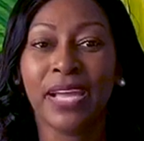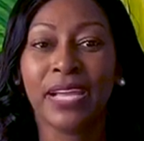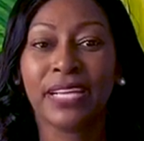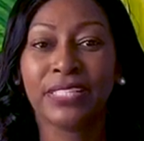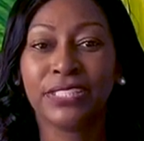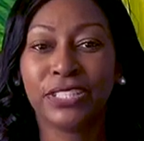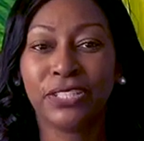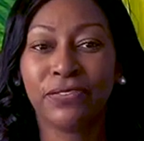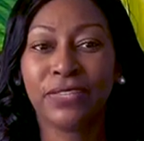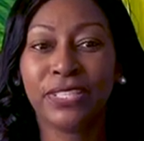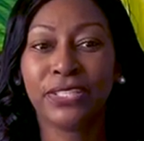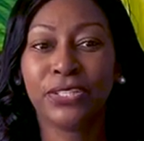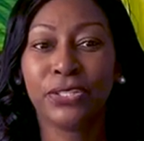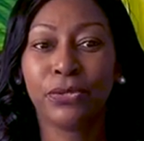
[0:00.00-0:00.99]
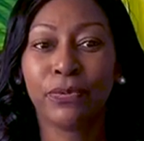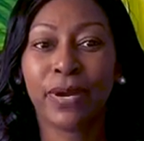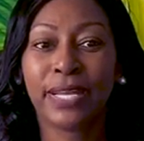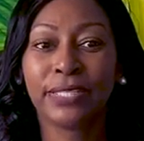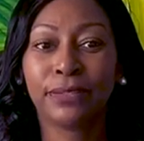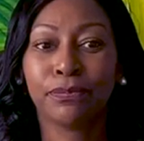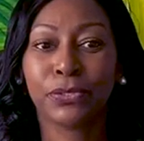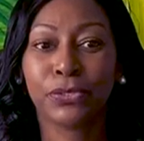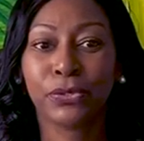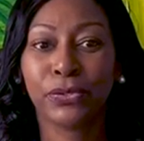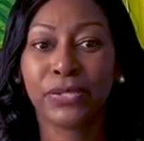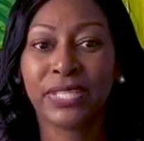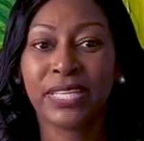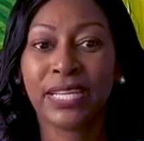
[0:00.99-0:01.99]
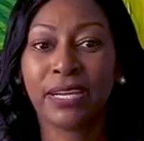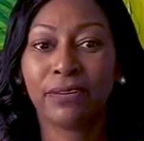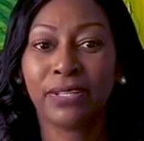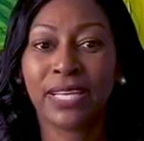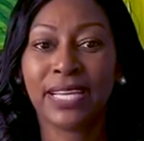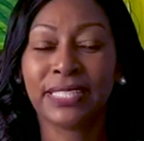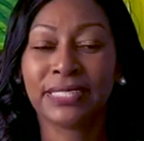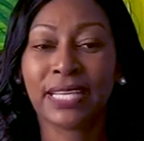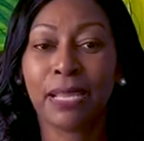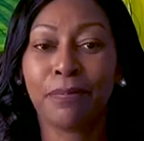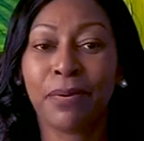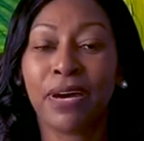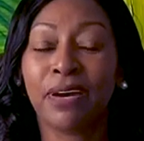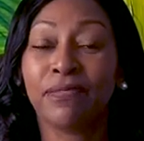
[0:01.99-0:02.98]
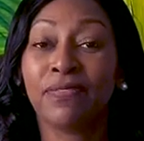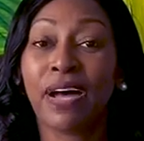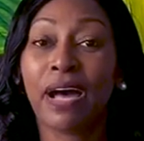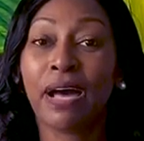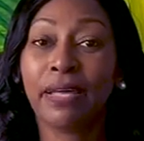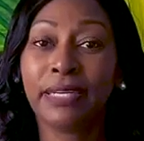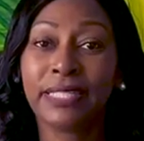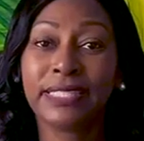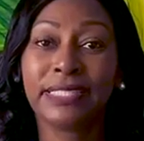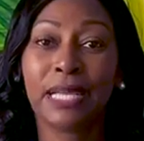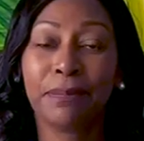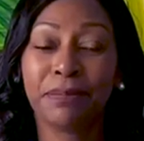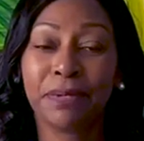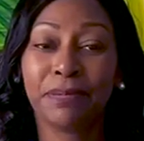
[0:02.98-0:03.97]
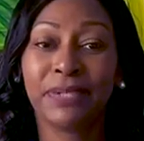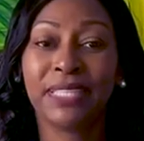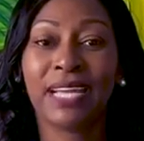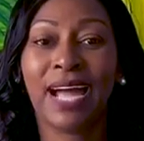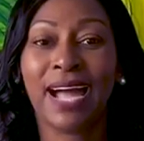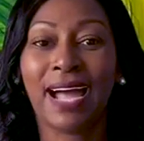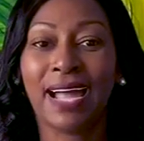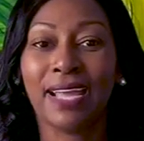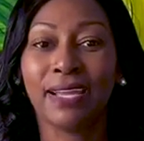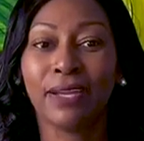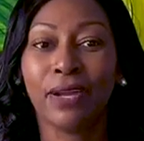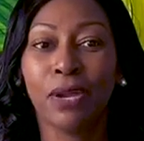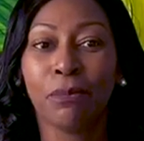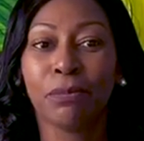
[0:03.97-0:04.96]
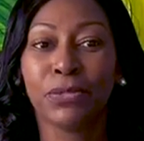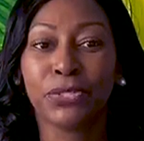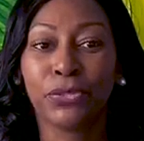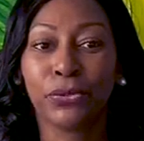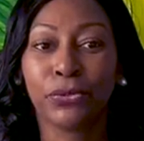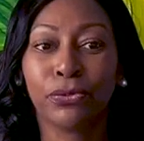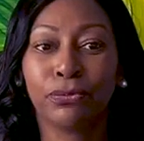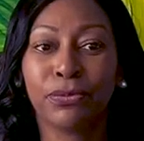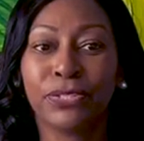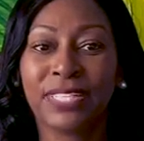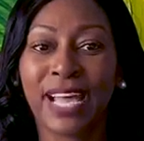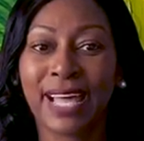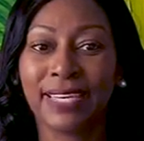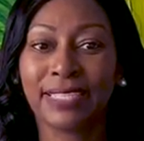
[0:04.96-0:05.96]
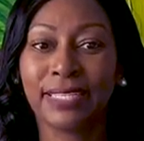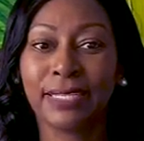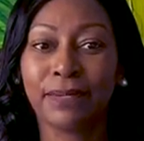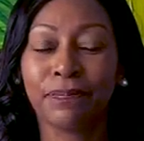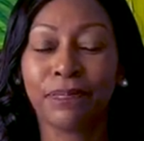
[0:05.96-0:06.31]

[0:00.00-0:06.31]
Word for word: Considering the U.S. maternity care landscape of unacceptably high maternal mortality,